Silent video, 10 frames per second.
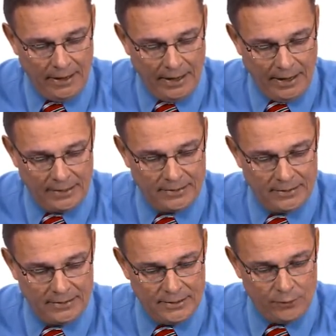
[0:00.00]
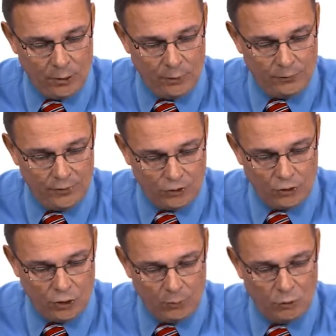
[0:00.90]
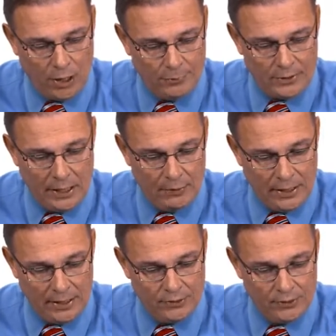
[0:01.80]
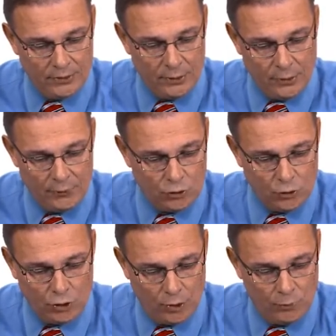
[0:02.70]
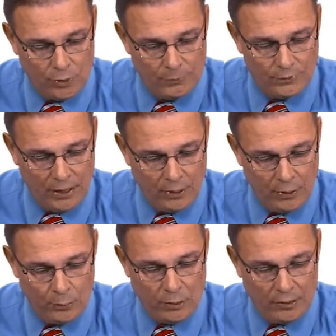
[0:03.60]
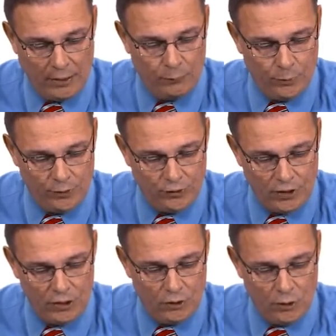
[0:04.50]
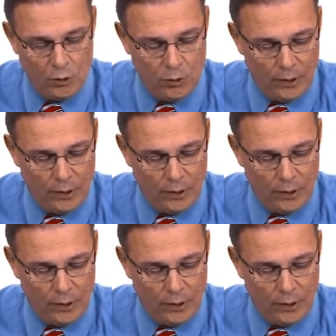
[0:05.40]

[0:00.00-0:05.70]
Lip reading: x is 0, this term drops out, x is 0, this term drops out, and we're left with C2.